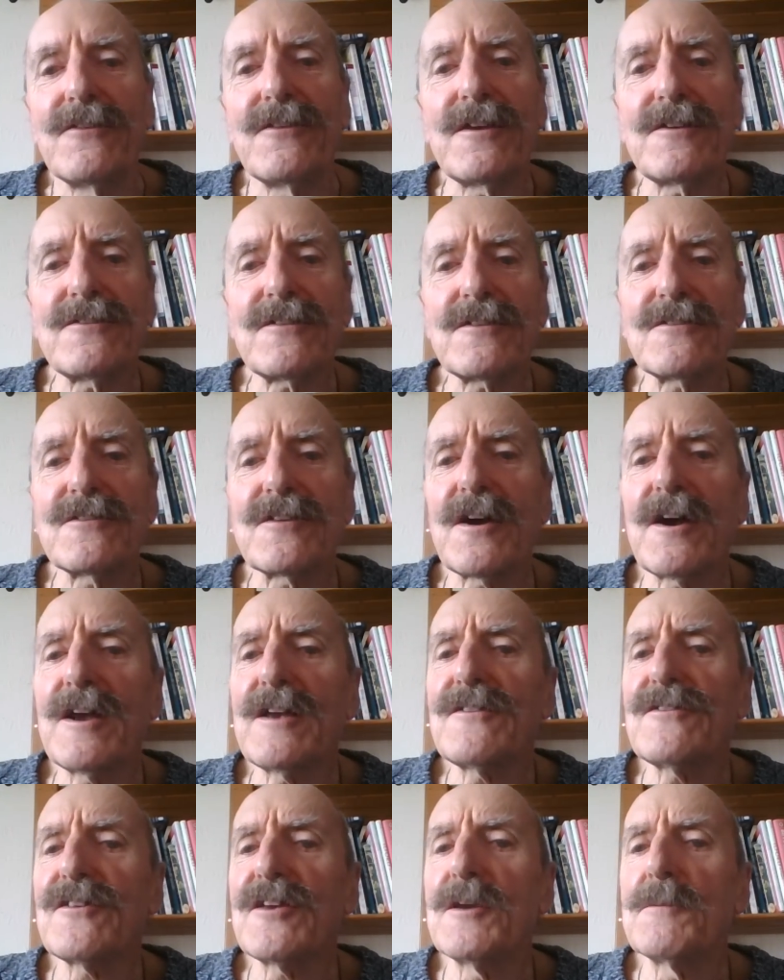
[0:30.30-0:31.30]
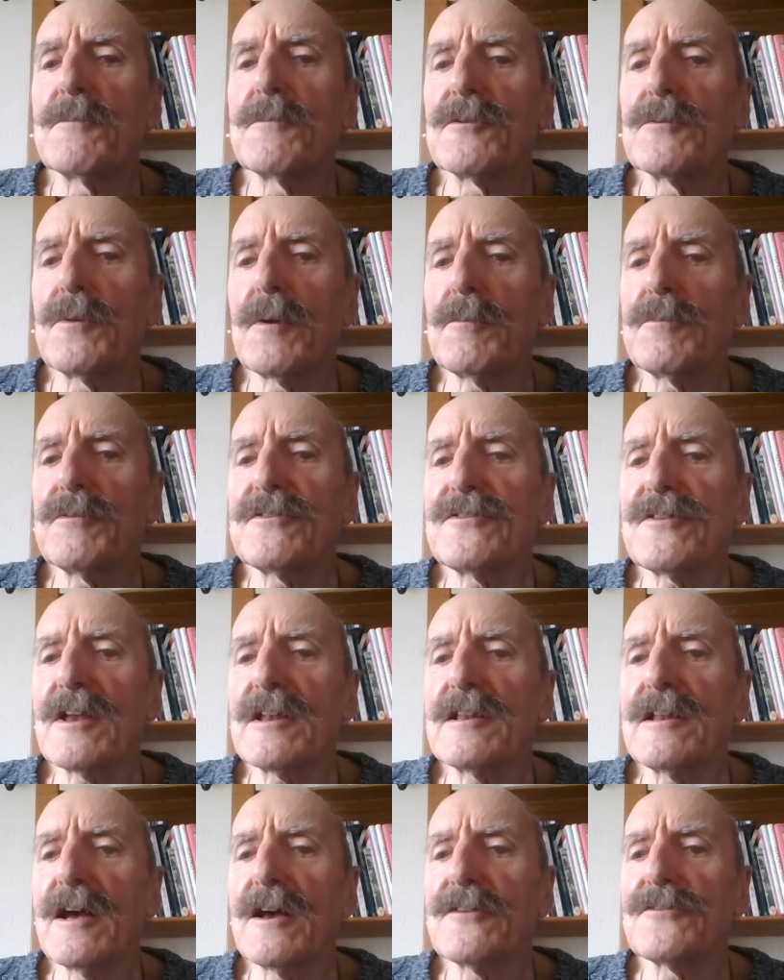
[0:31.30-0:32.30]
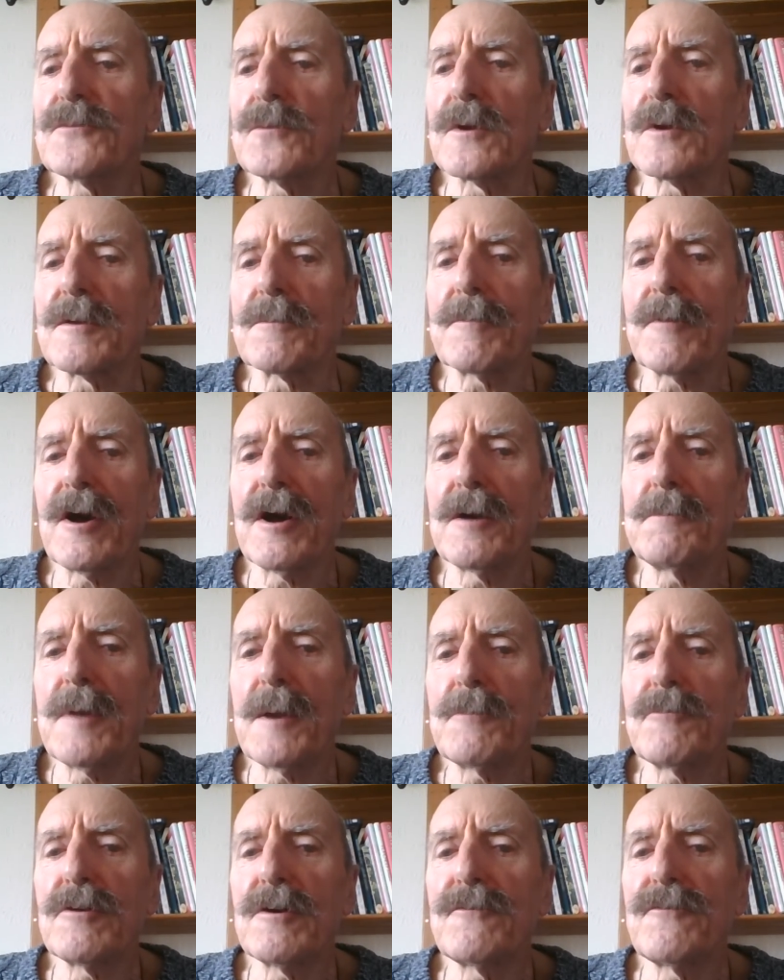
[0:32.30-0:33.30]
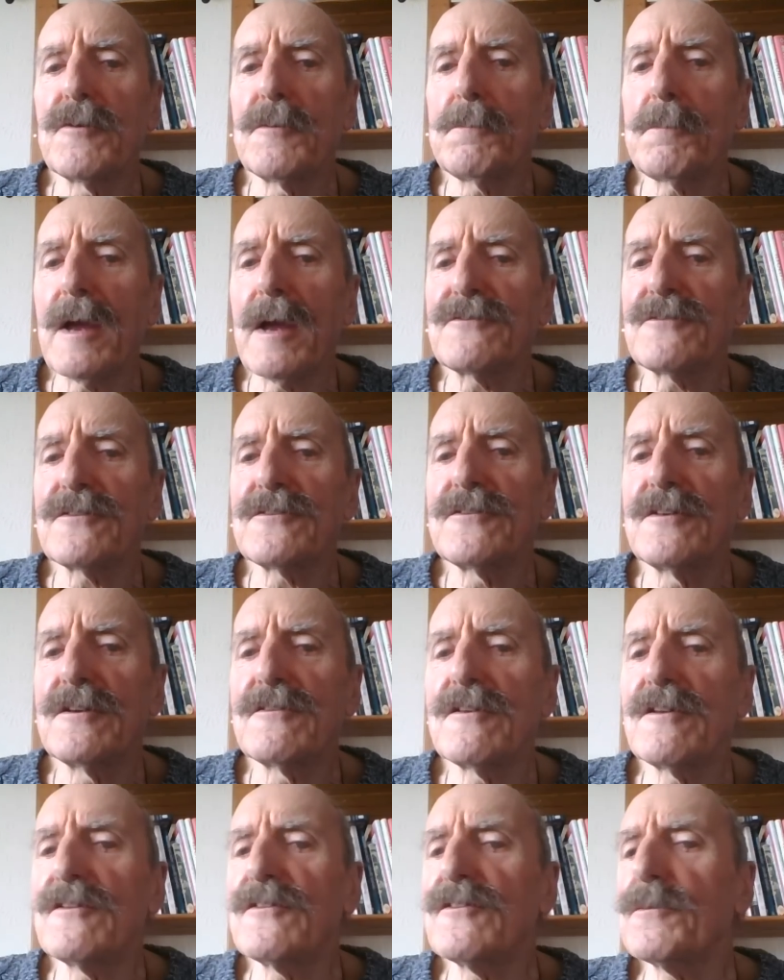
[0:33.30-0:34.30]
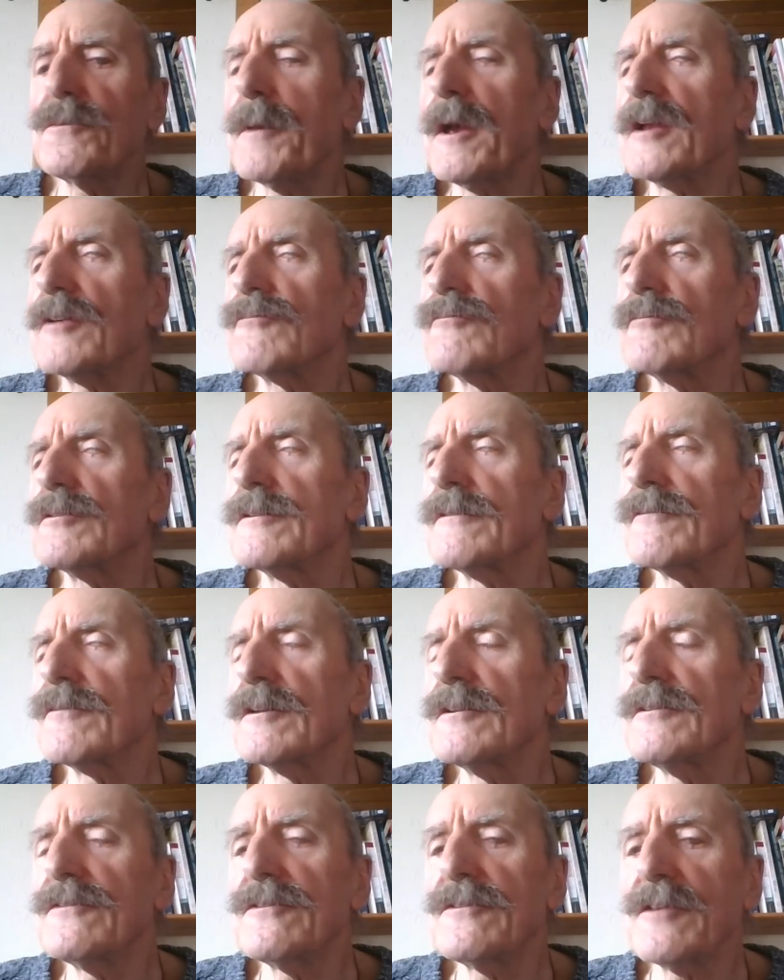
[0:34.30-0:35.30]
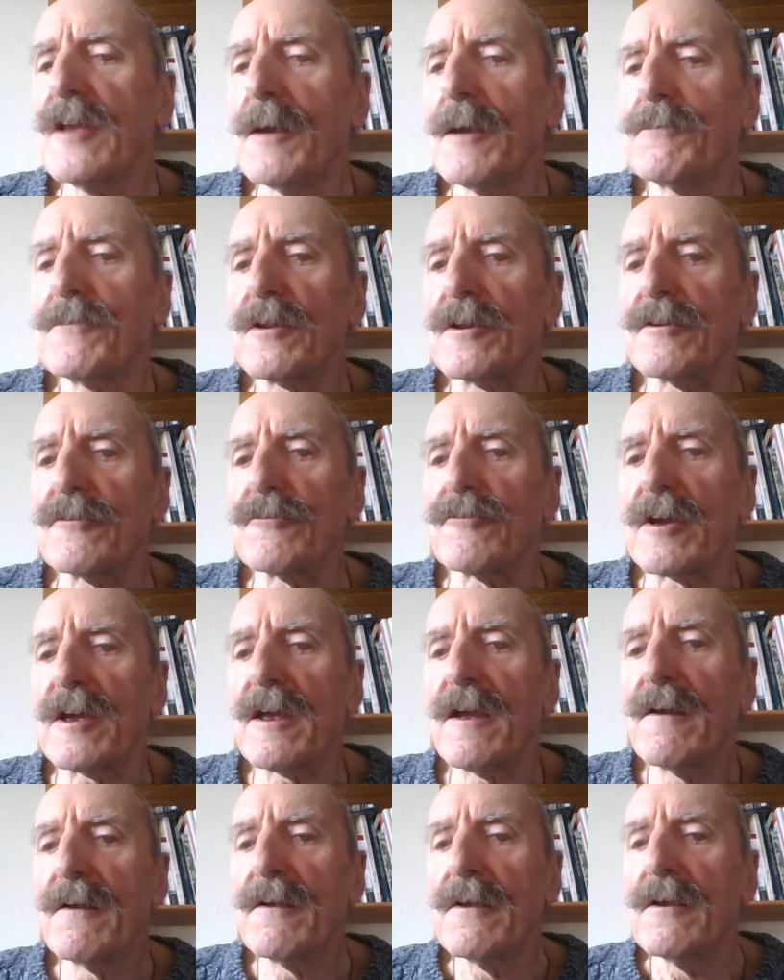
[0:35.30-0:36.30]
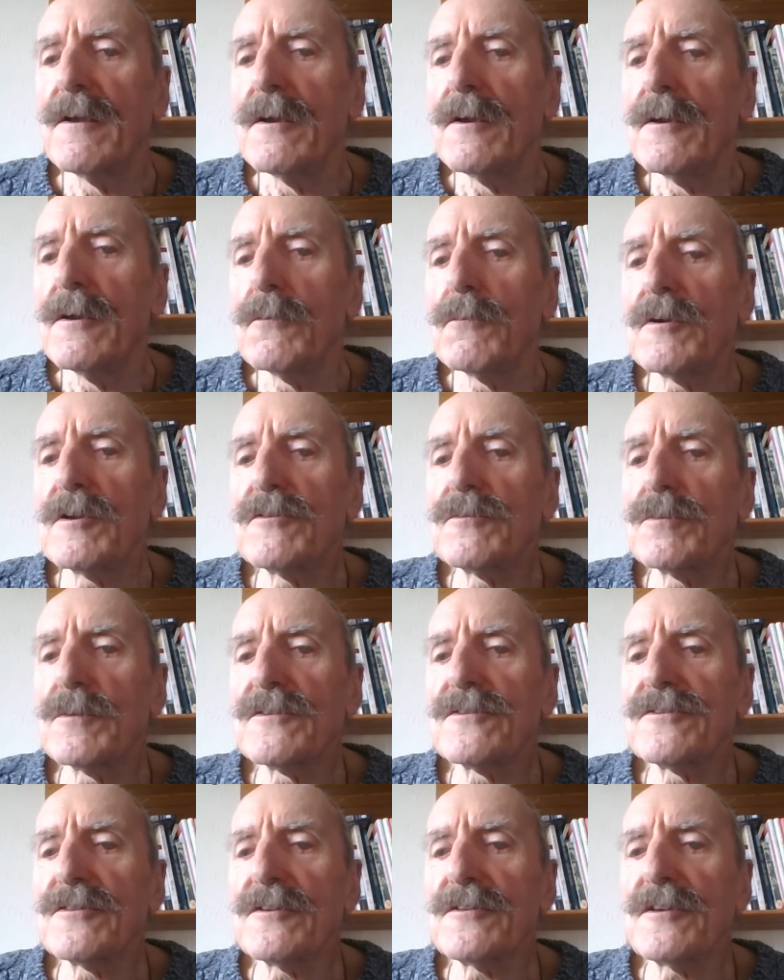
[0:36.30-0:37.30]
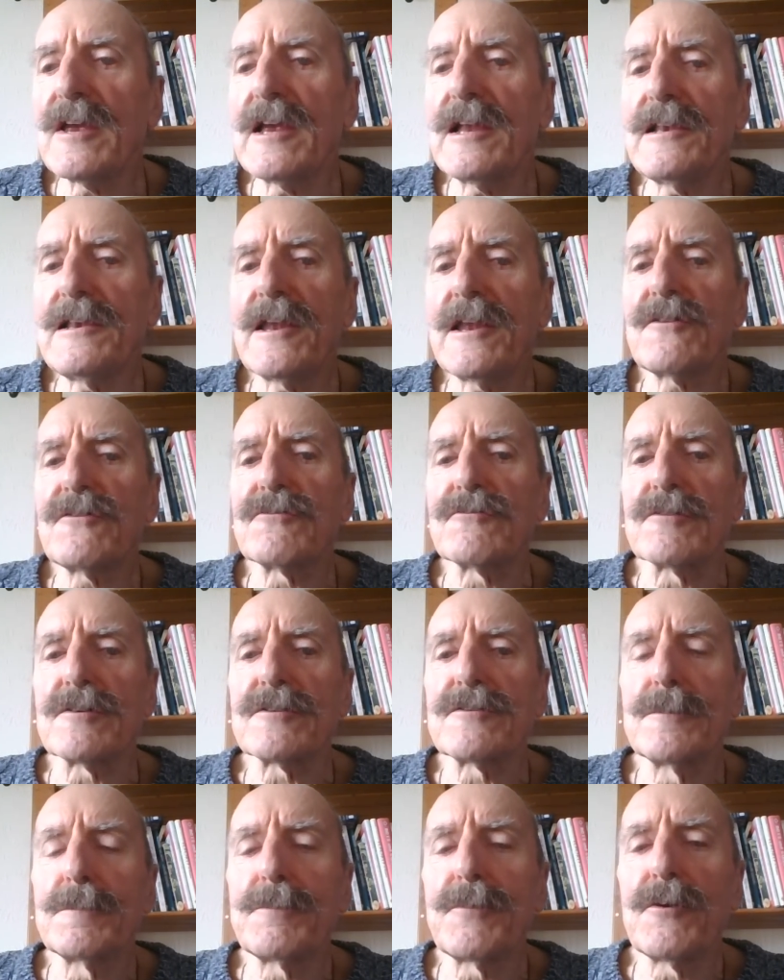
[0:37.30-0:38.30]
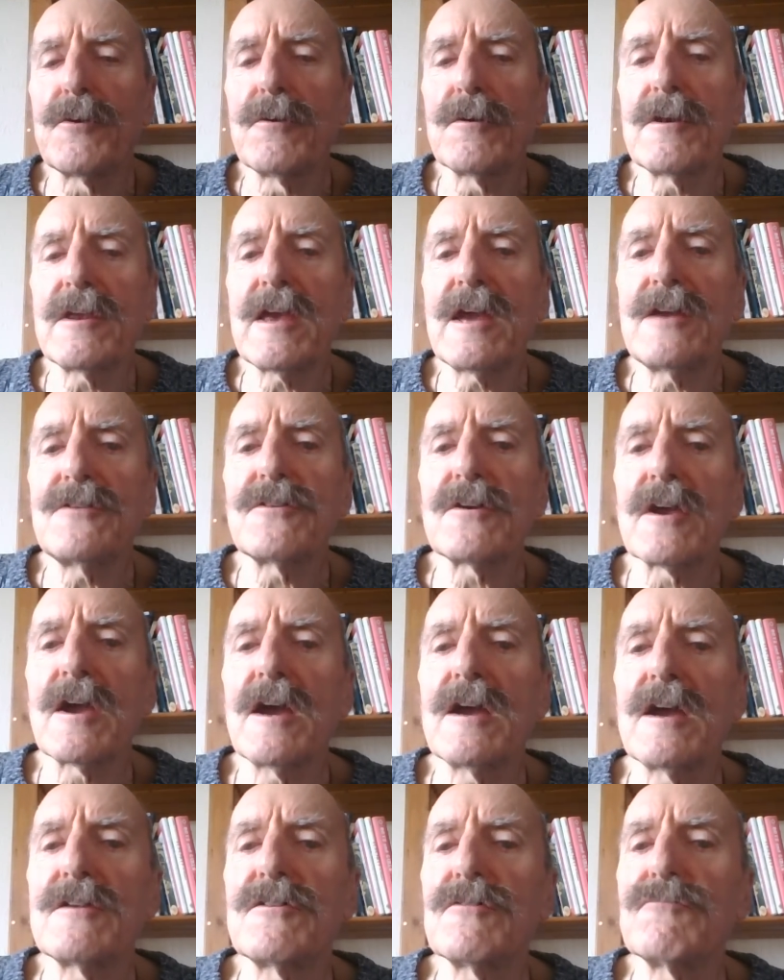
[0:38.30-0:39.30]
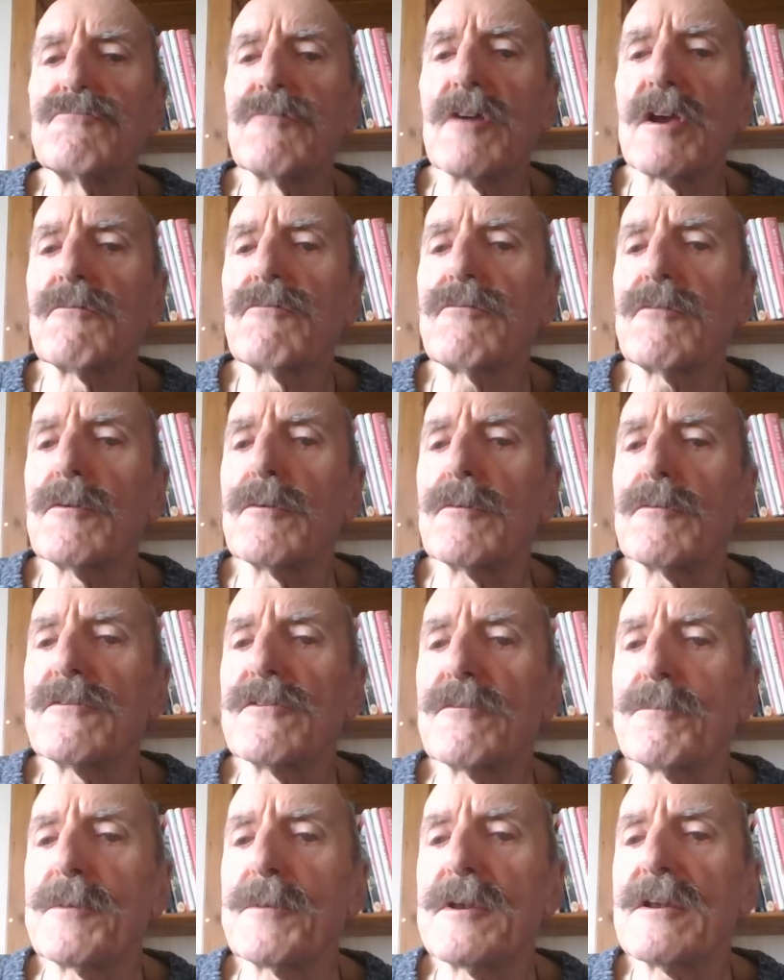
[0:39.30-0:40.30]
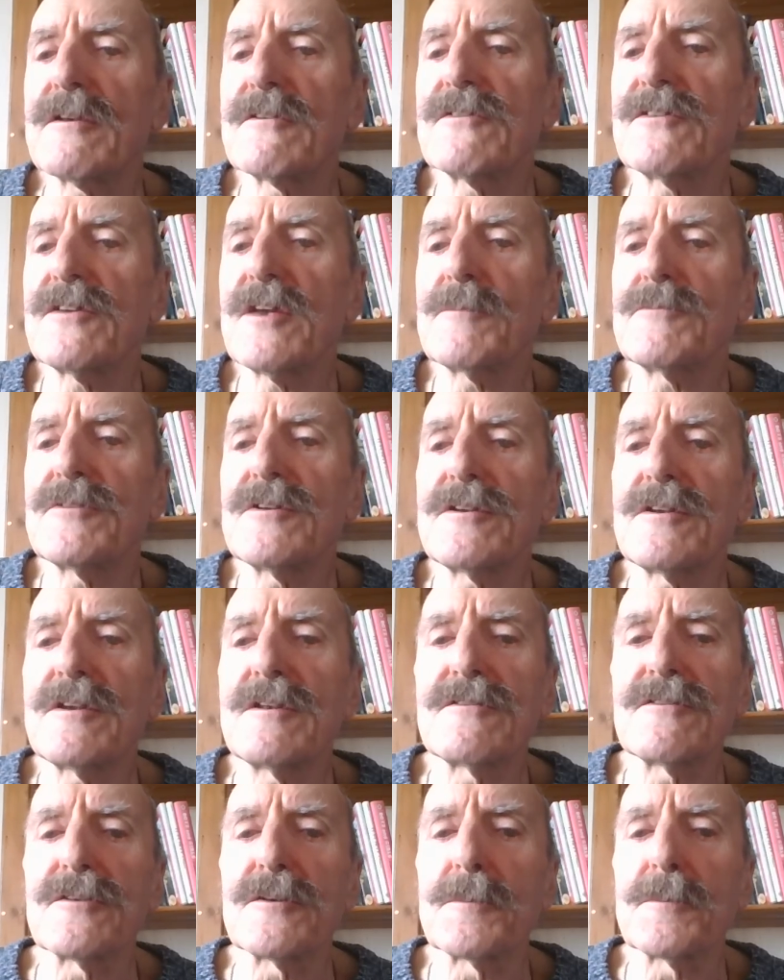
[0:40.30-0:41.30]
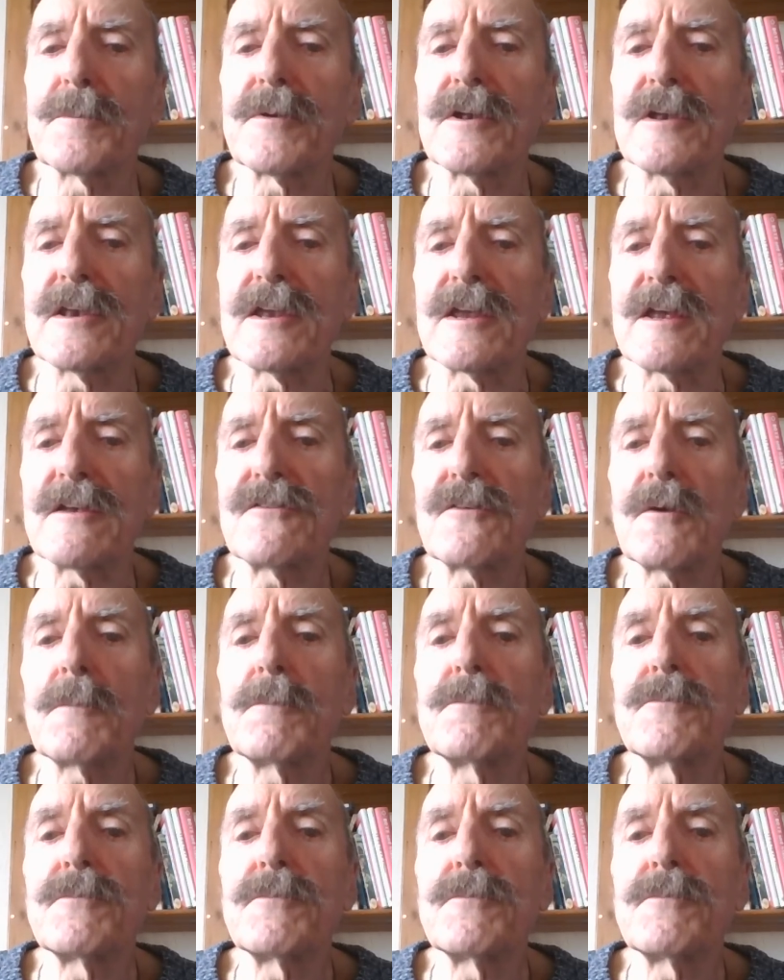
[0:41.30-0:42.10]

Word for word: This ties in with what was said last week by a member of Her Majesty's Inspectorate of Constabulary, which was that illiterate and poorly educated recruits have been accepted into the police